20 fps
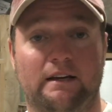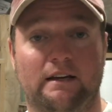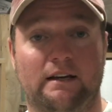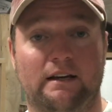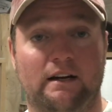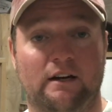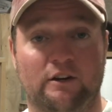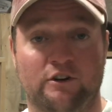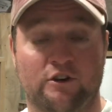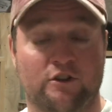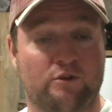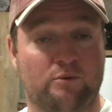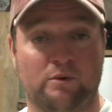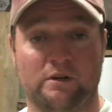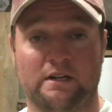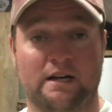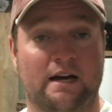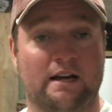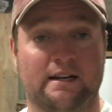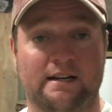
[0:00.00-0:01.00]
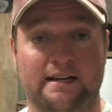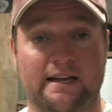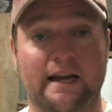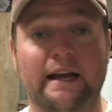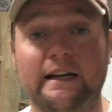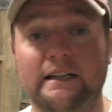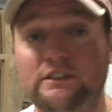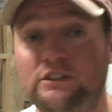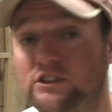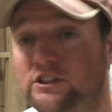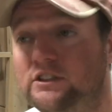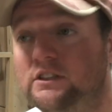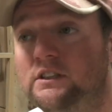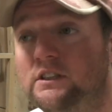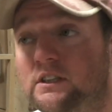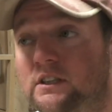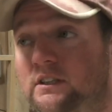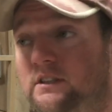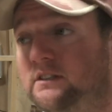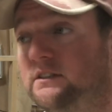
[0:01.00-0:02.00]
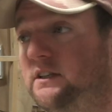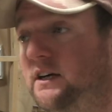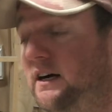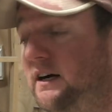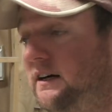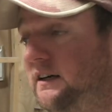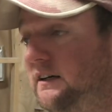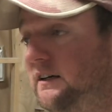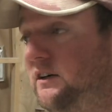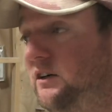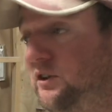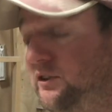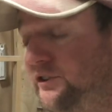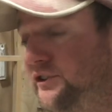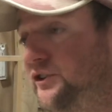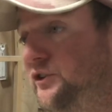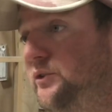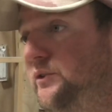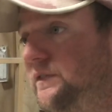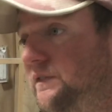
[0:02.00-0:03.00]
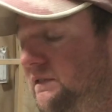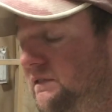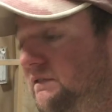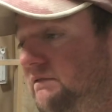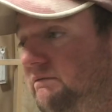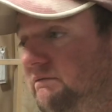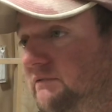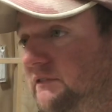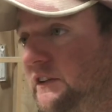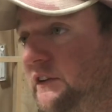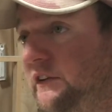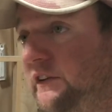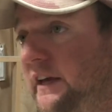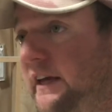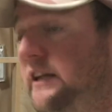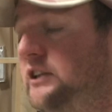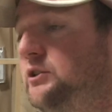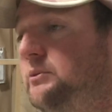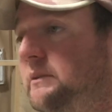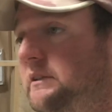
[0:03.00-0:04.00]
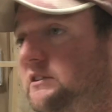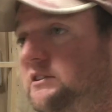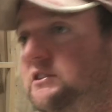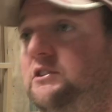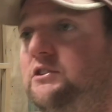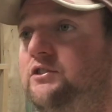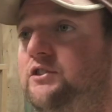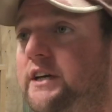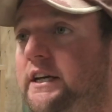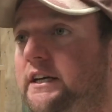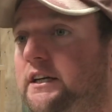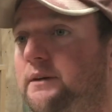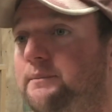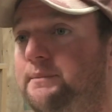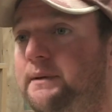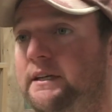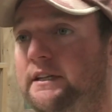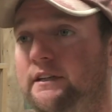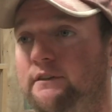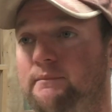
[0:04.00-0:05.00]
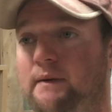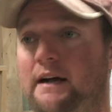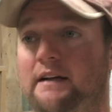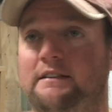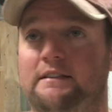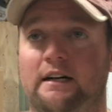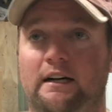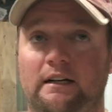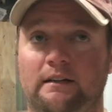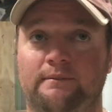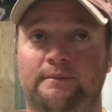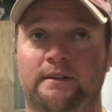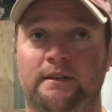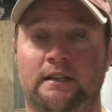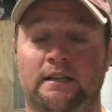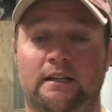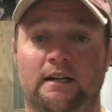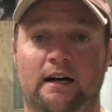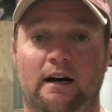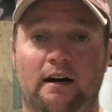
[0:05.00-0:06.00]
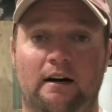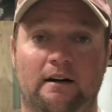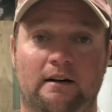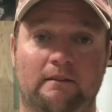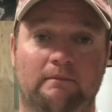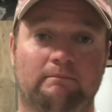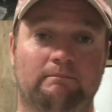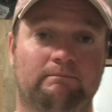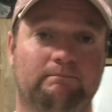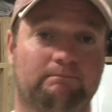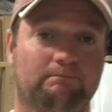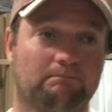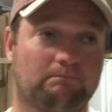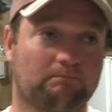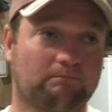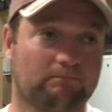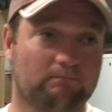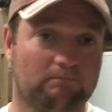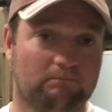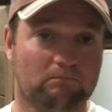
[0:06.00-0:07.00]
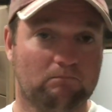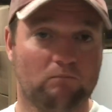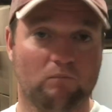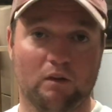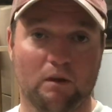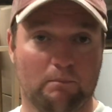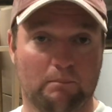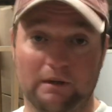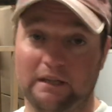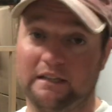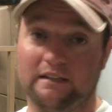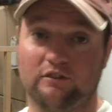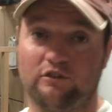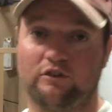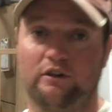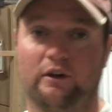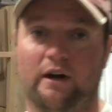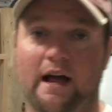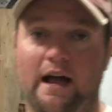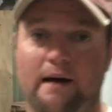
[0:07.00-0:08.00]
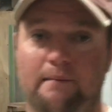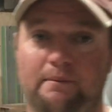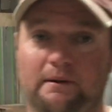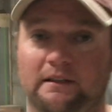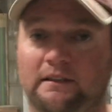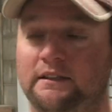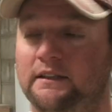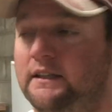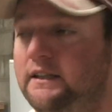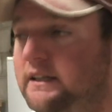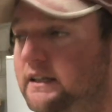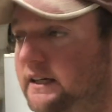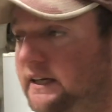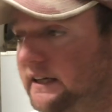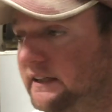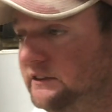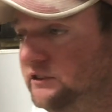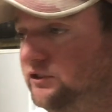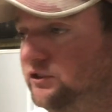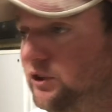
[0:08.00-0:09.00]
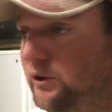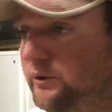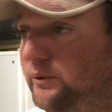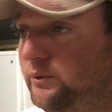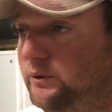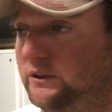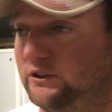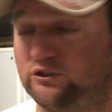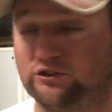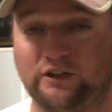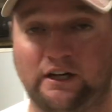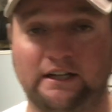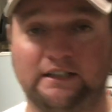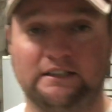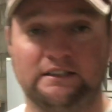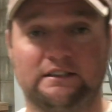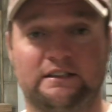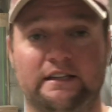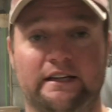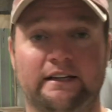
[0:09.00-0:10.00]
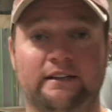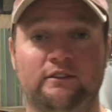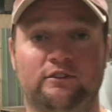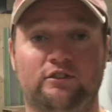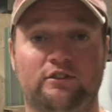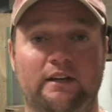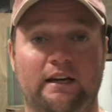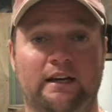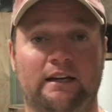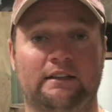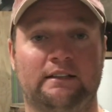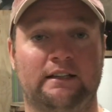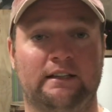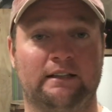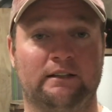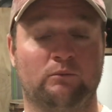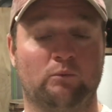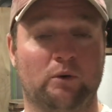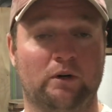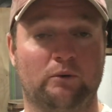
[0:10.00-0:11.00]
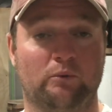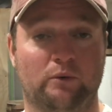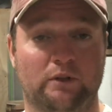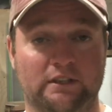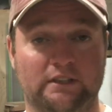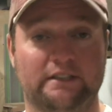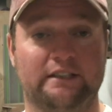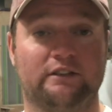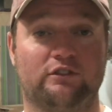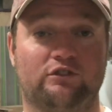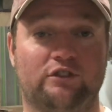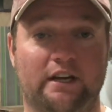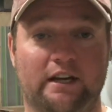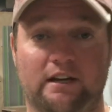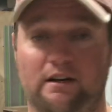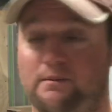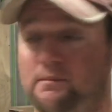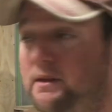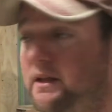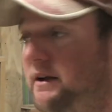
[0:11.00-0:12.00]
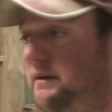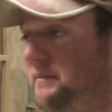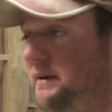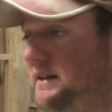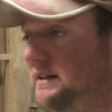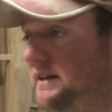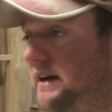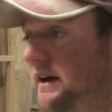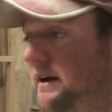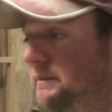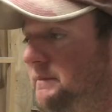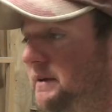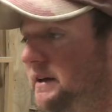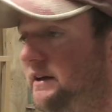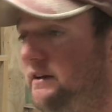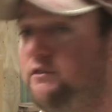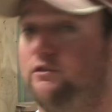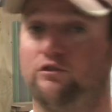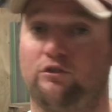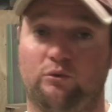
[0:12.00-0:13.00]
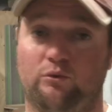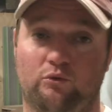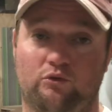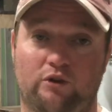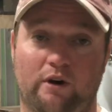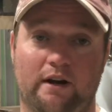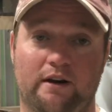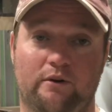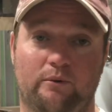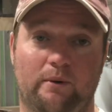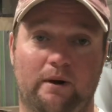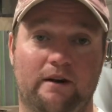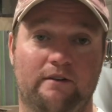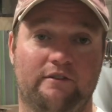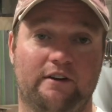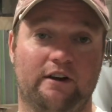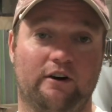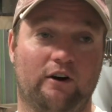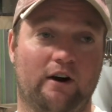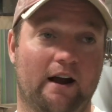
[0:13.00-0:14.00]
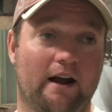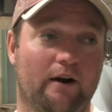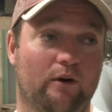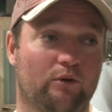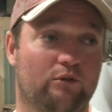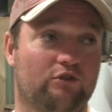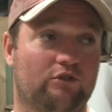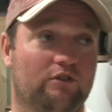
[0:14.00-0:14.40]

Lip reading: Another one got engaged, although the engagement didn't take up any of my time, um, but it still happened. And so exciting things, and what really has taken up a lot of my time is trying to renovate our house